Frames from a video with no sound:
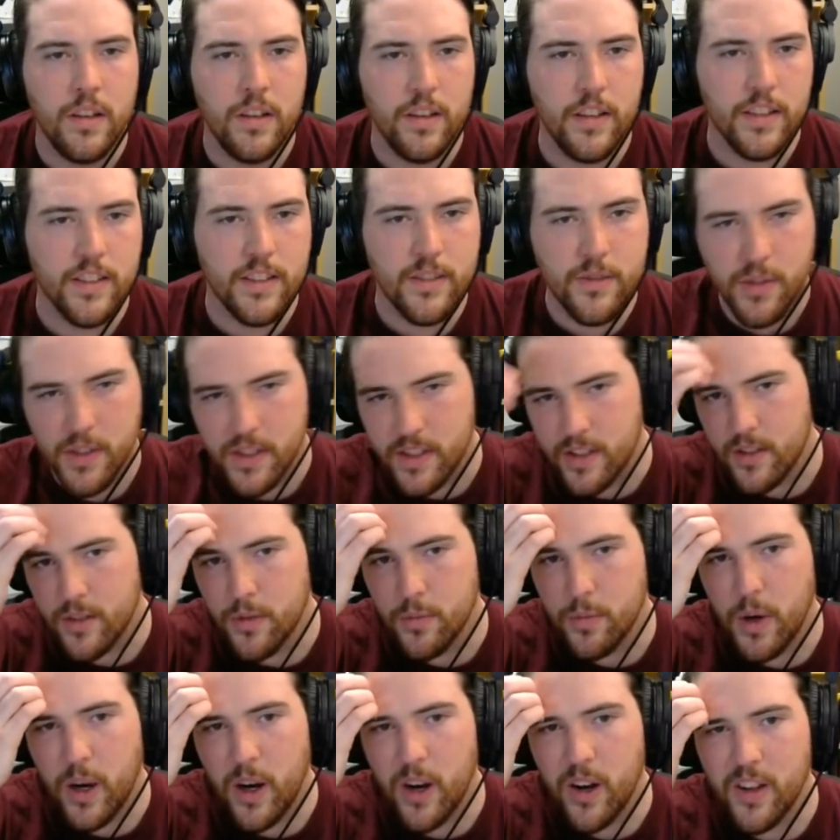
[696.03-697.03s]
This crystal
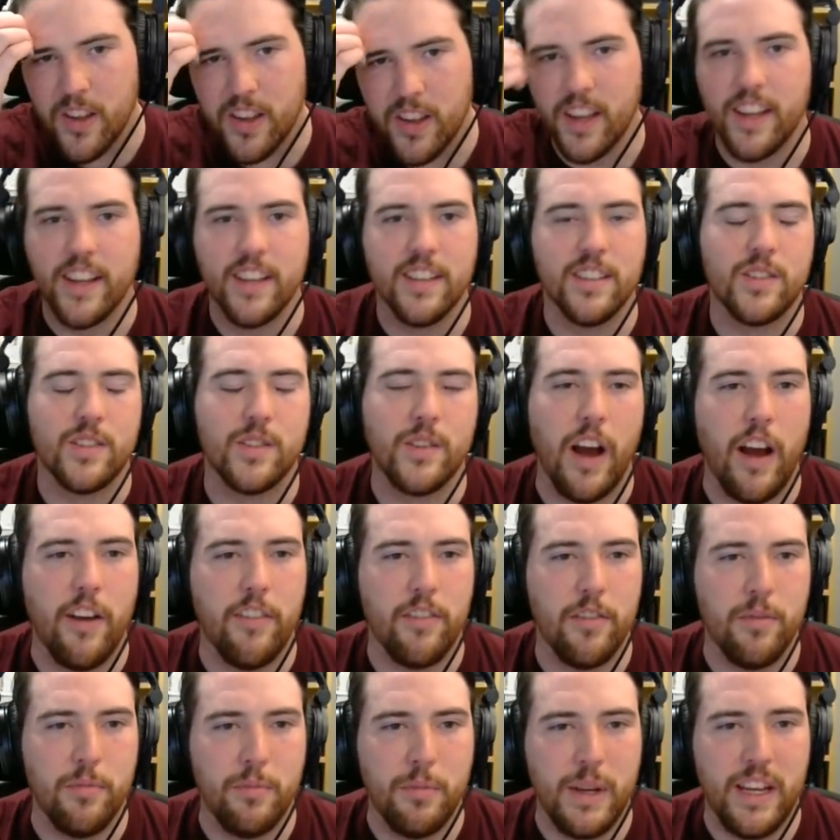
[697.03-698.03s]
ball thing is
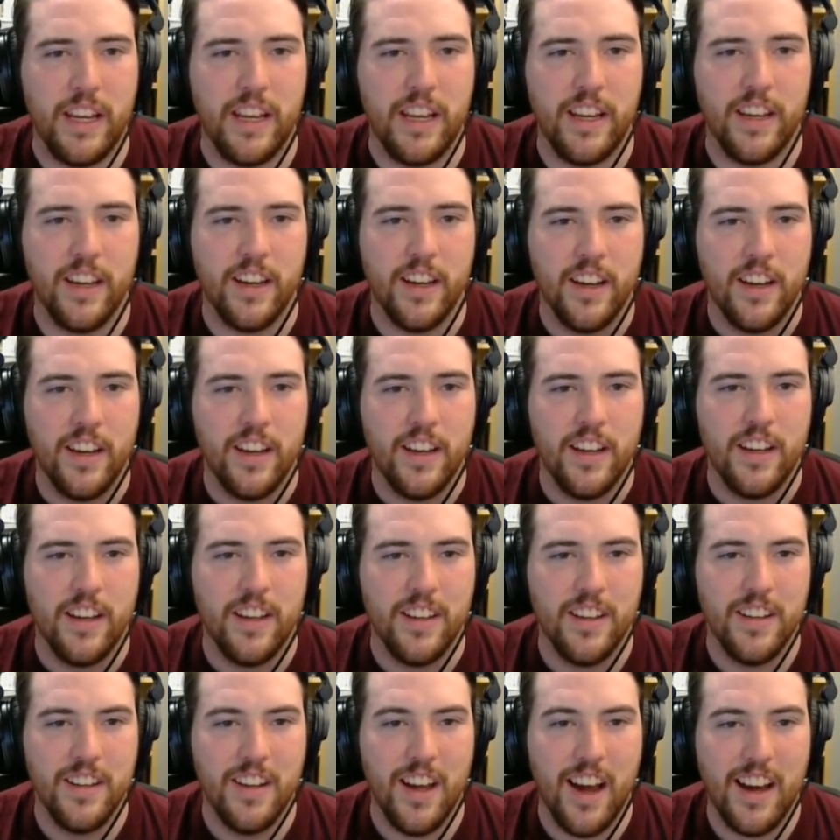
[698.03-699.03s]
driving me
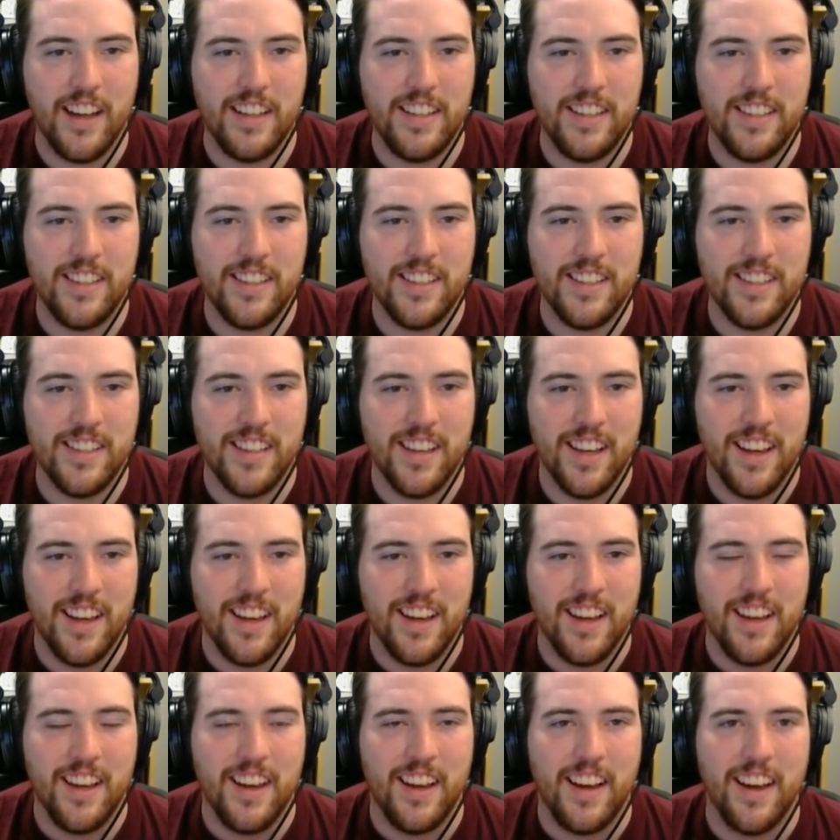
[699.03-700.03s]
nuts.
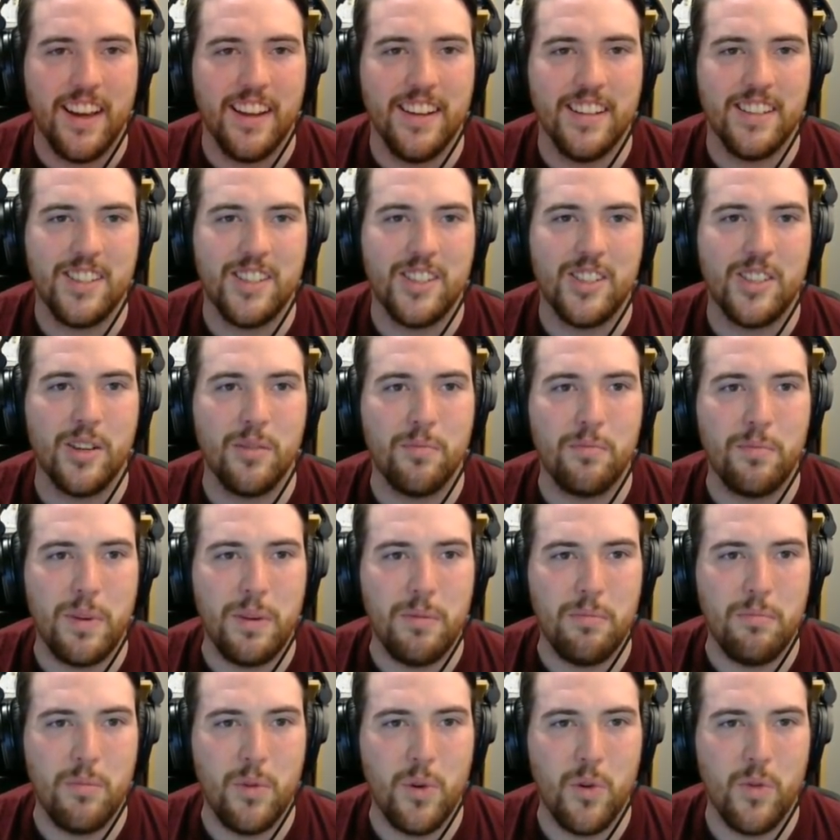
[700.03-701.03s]
And it should
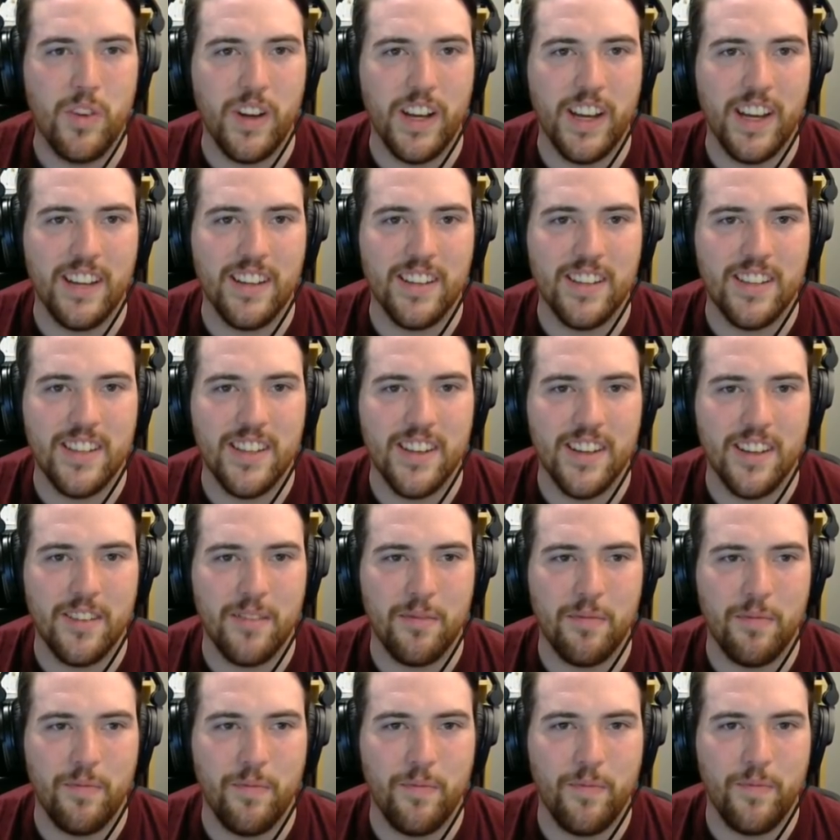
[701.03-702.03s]
be moving
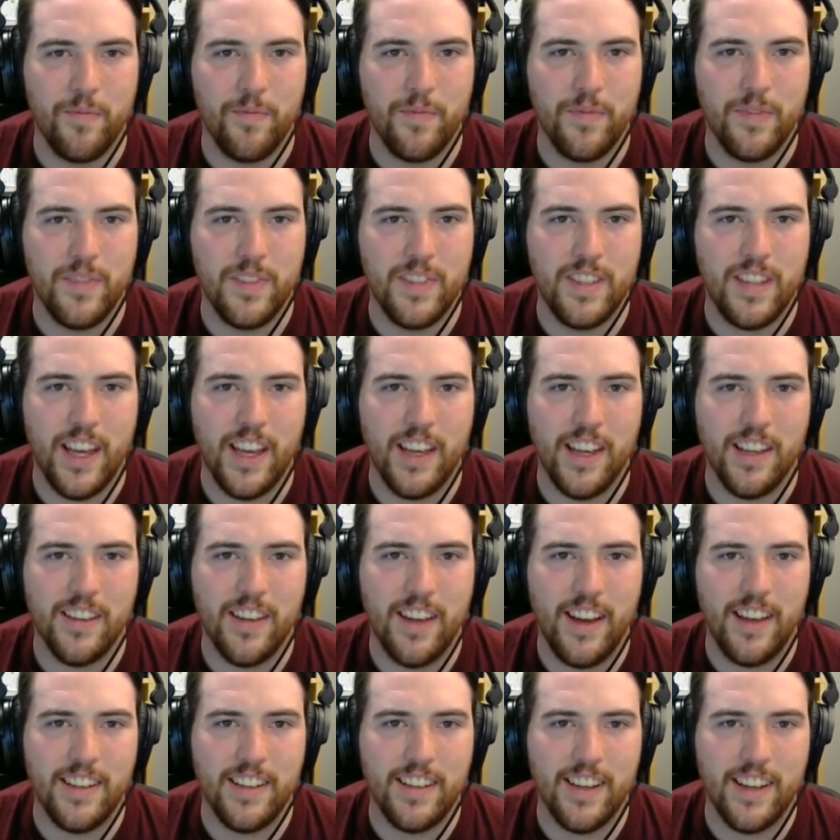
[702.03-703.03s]
into
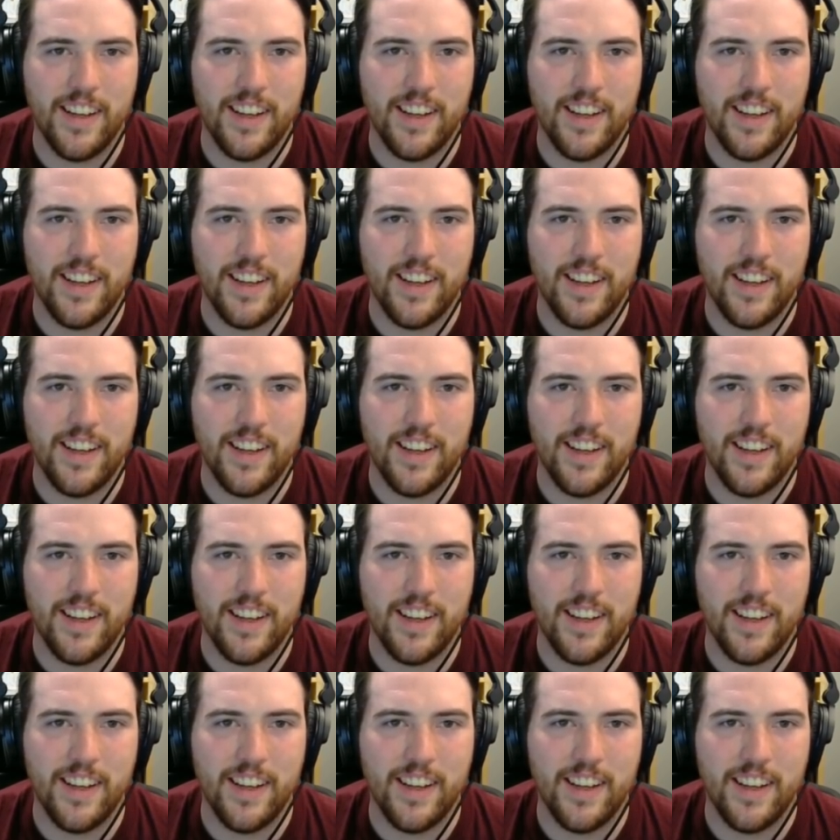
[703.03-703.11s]
daylight.